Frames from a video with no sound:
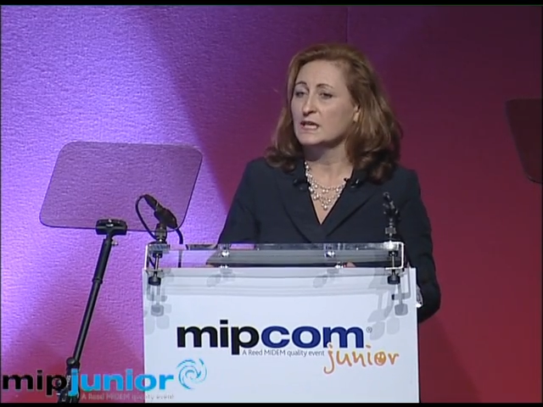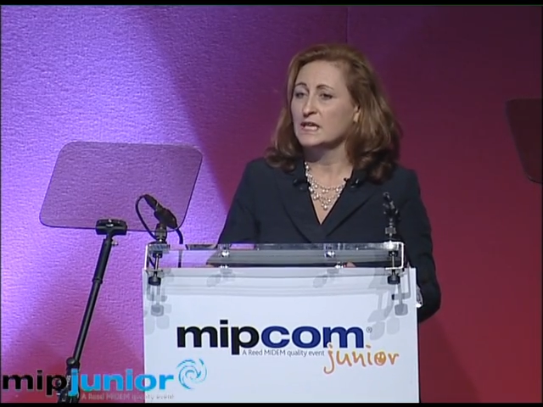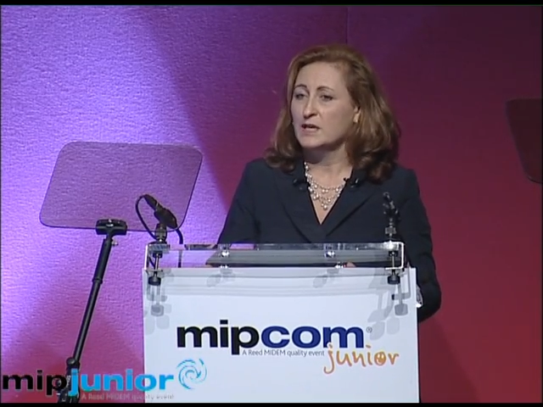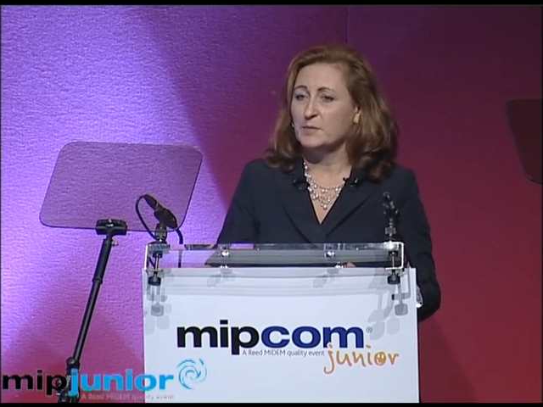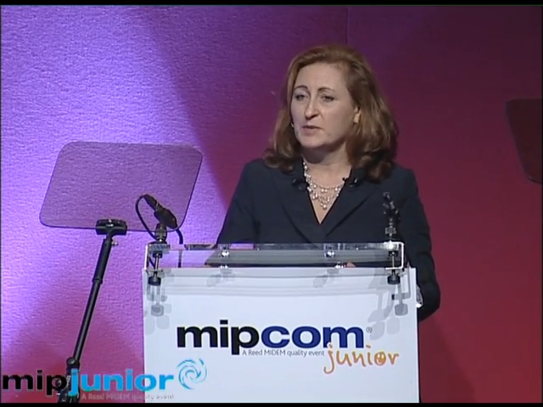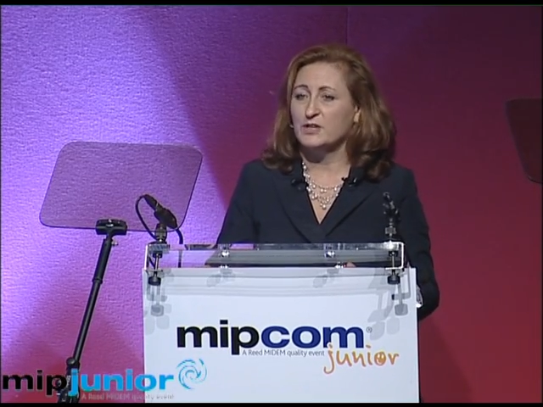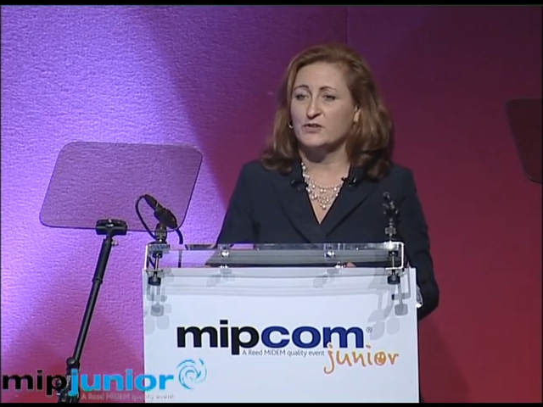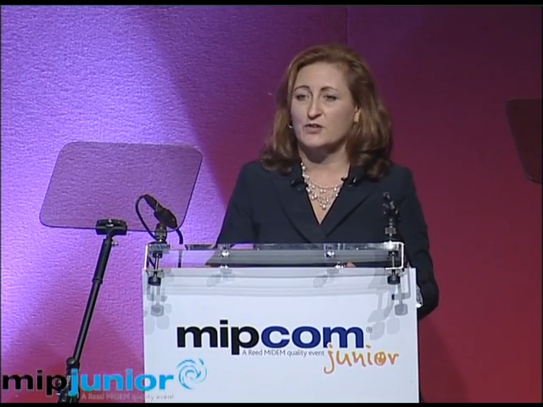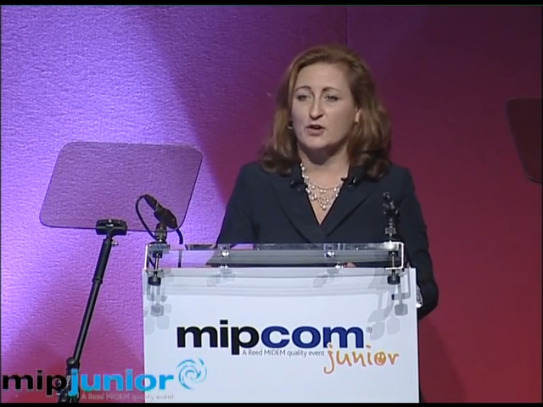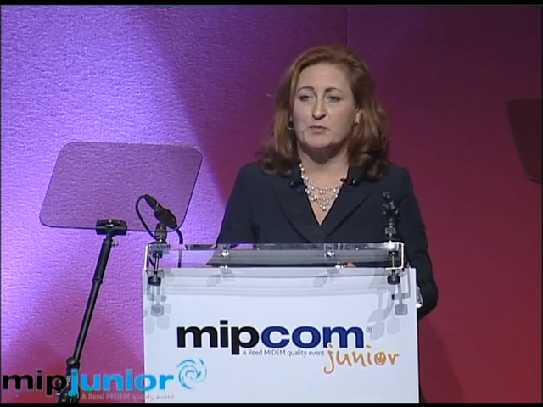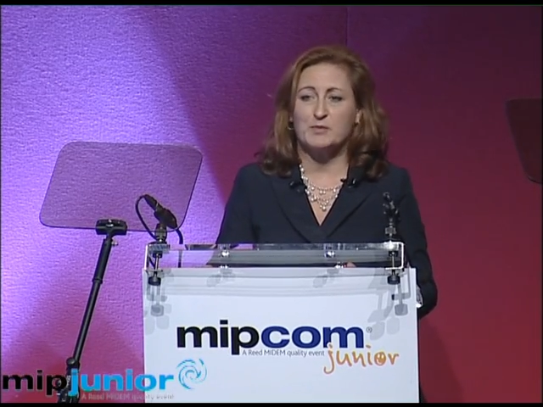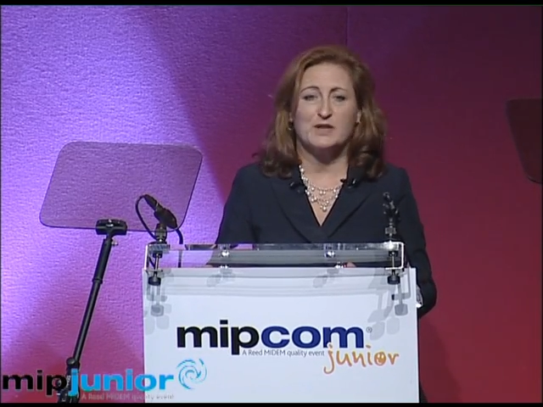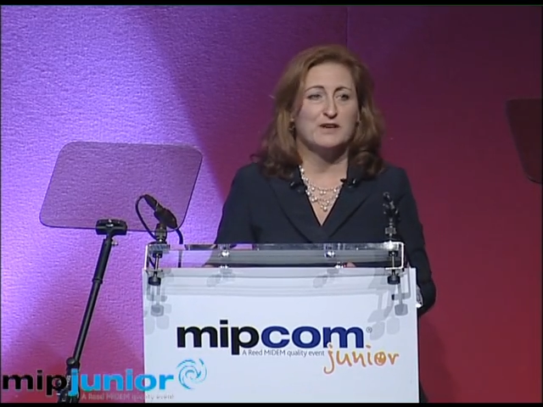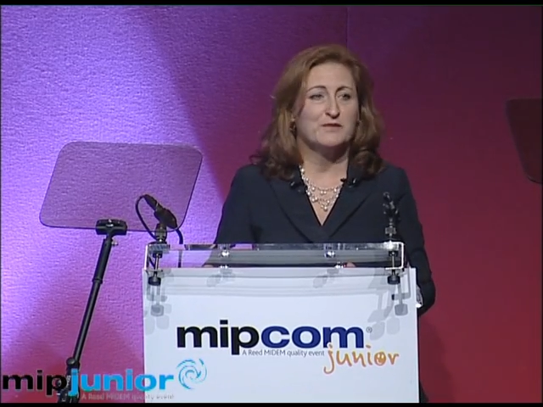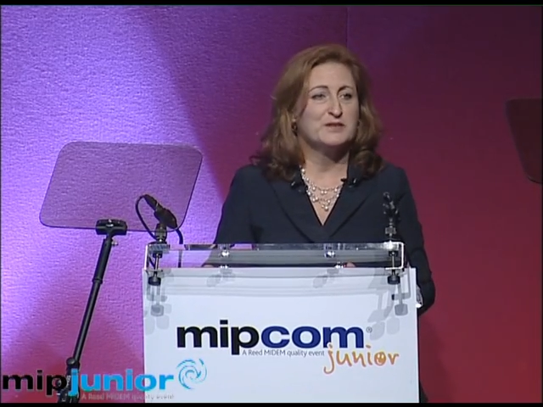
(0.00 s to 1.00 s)
because our
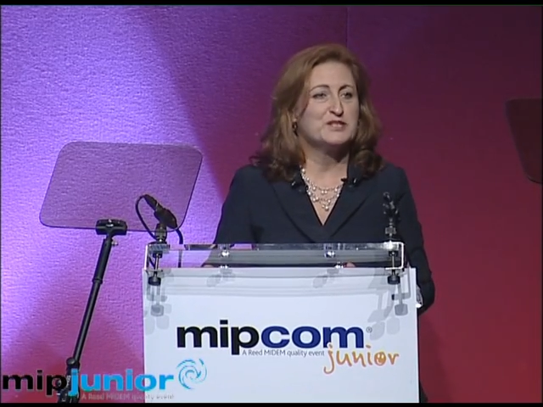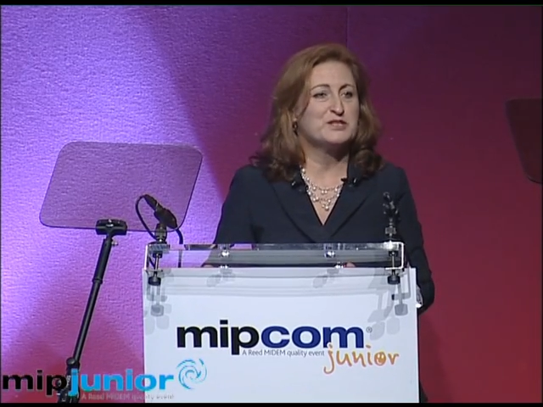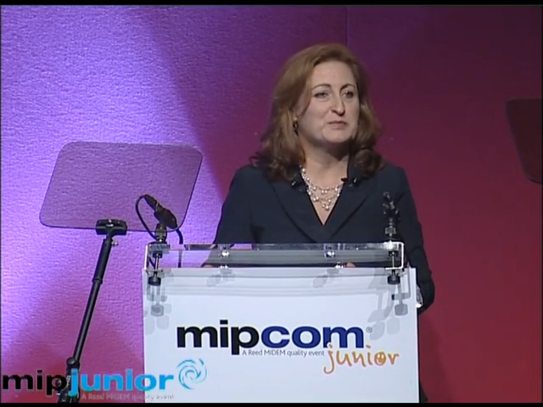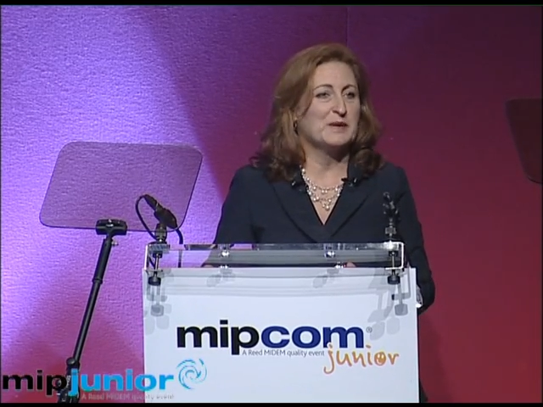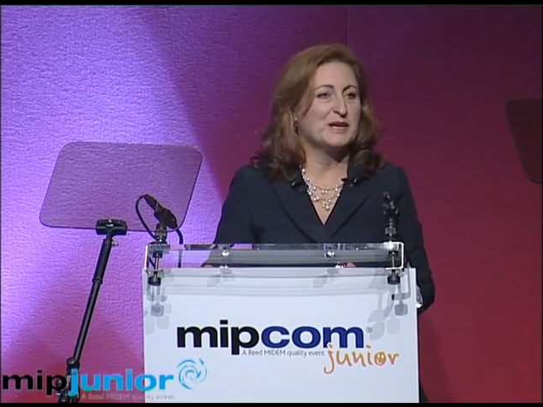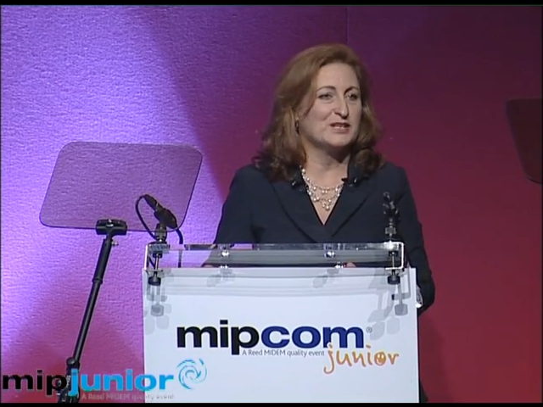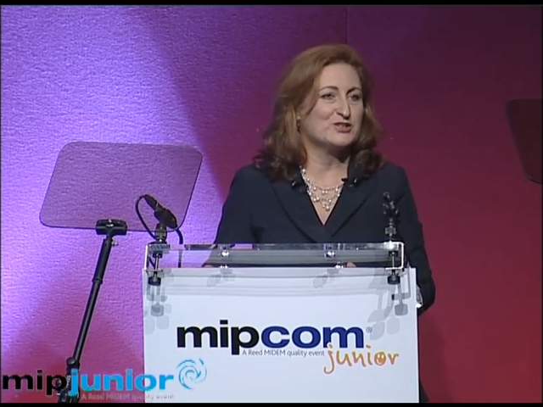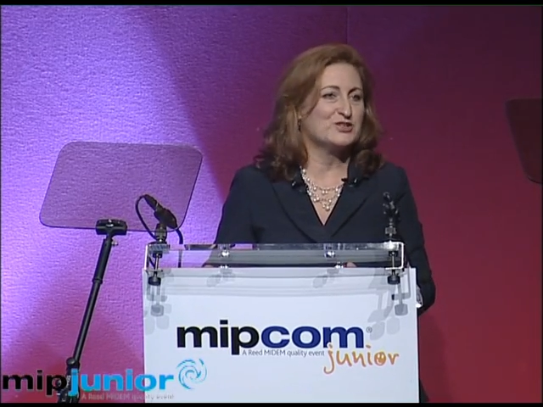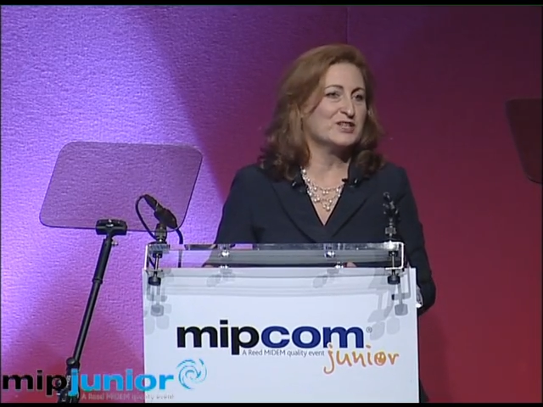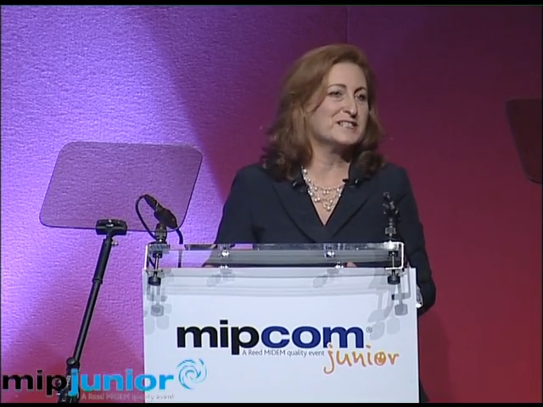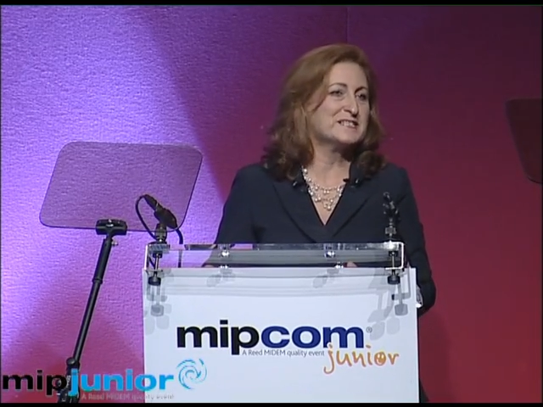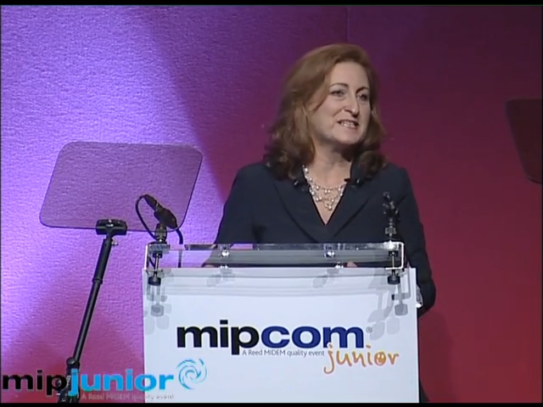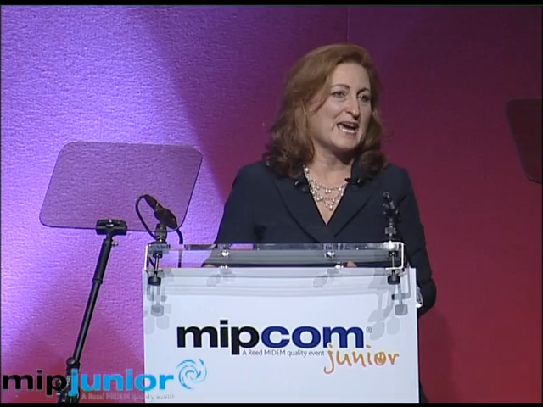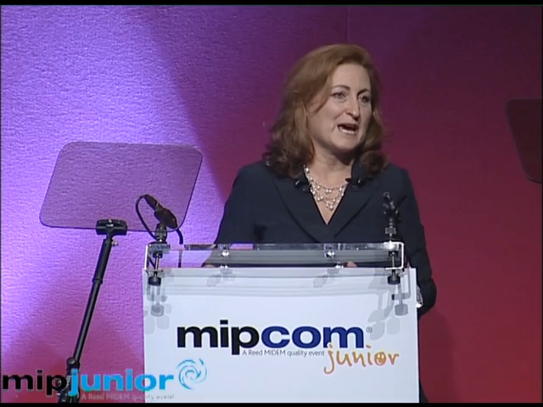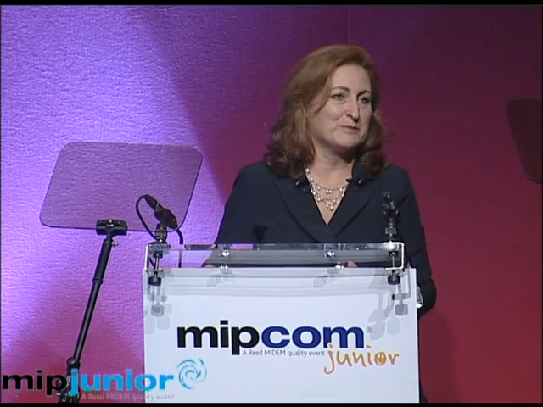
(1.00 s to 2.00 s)
beloved sponge
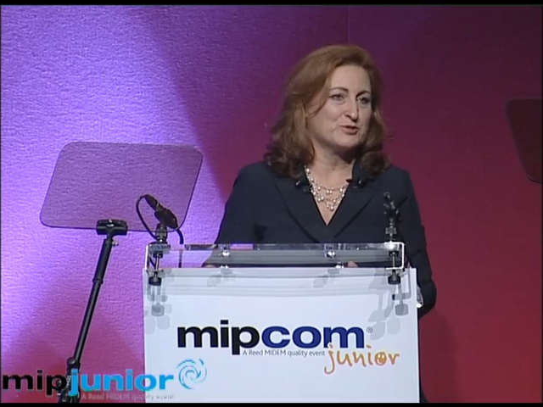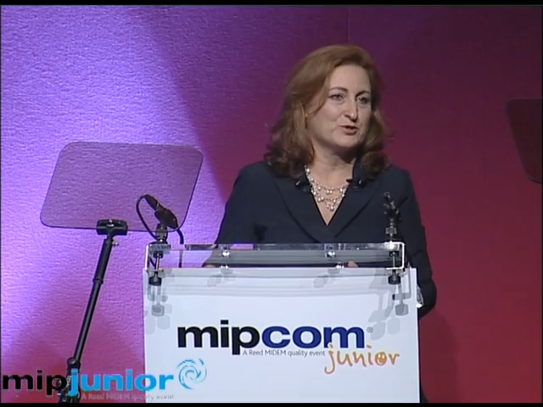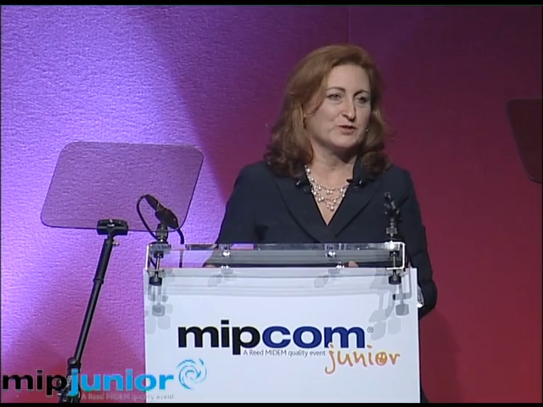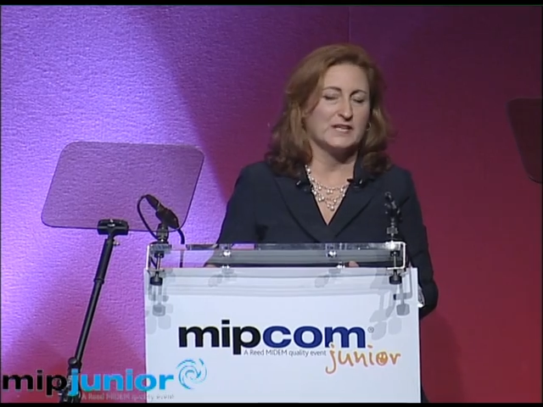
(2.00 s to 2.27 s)
does capture